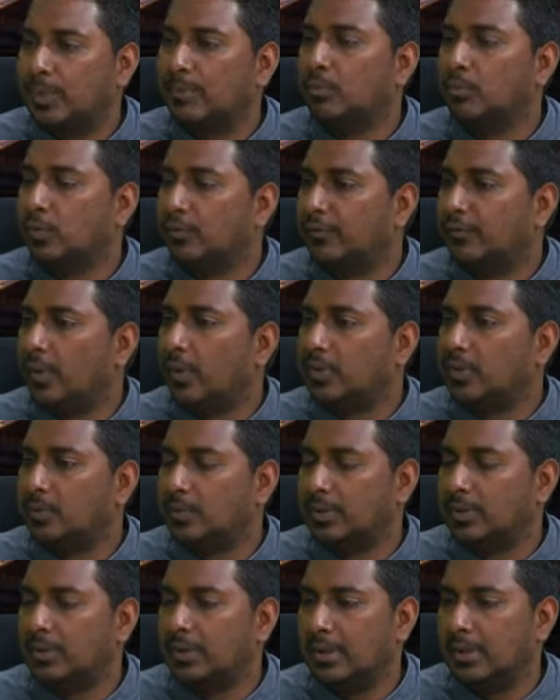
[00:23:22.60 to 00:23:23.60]
move forward
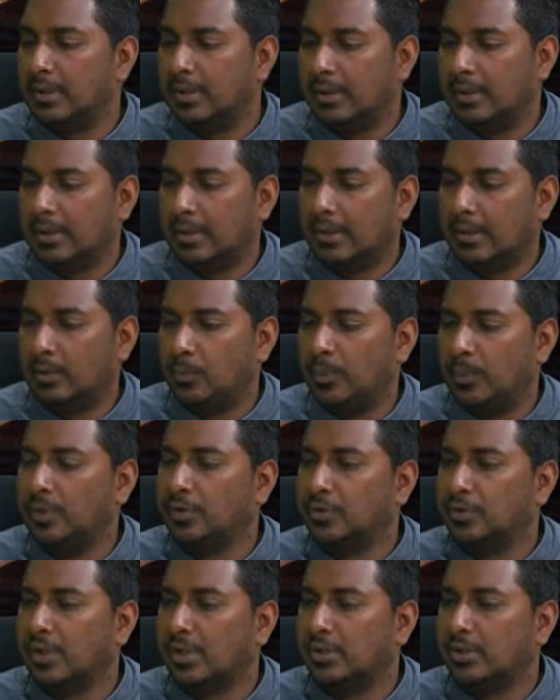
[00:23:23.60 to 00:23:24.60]
with
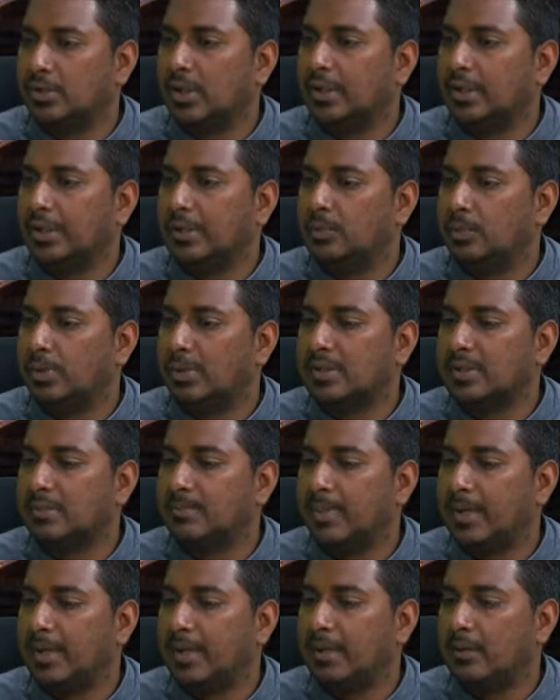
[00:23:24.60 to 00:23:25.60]
Windows 10 journey,
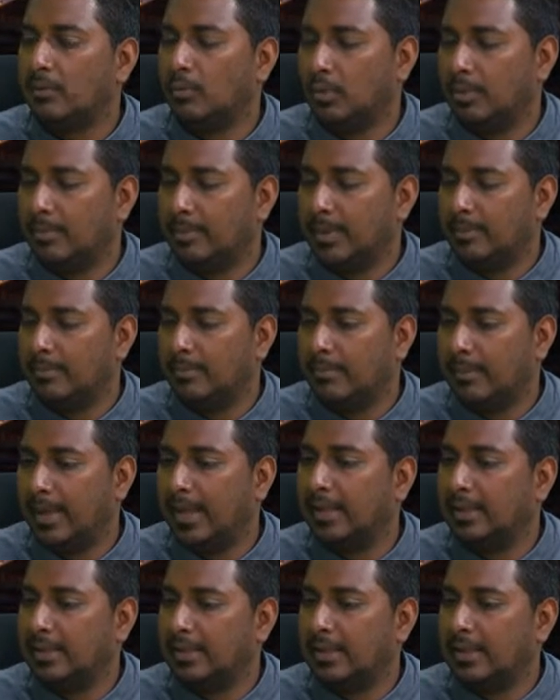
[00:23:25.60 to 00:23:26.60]
we'll be
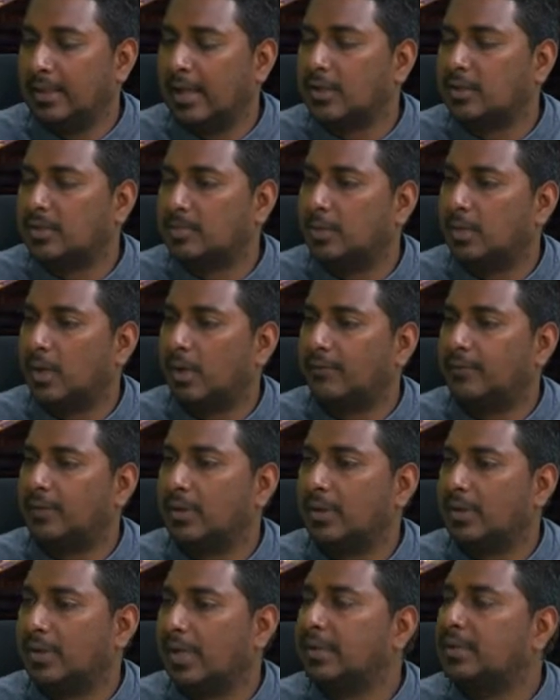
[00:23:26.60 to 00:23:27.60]
making the announcement of the
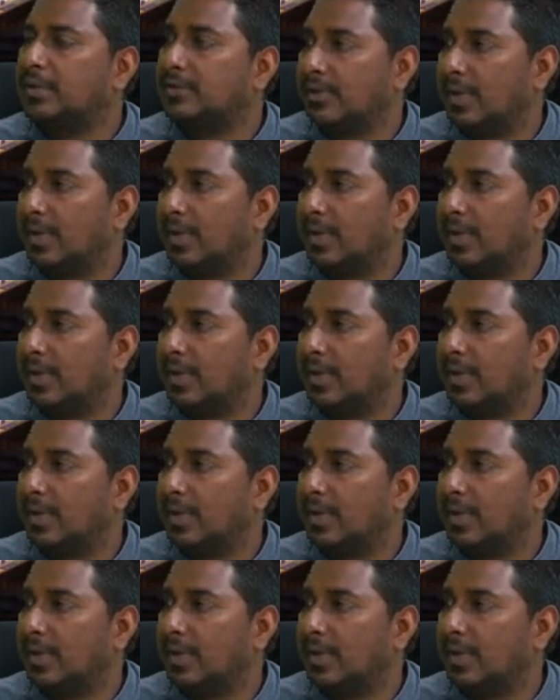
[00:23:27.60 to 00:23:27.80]
creators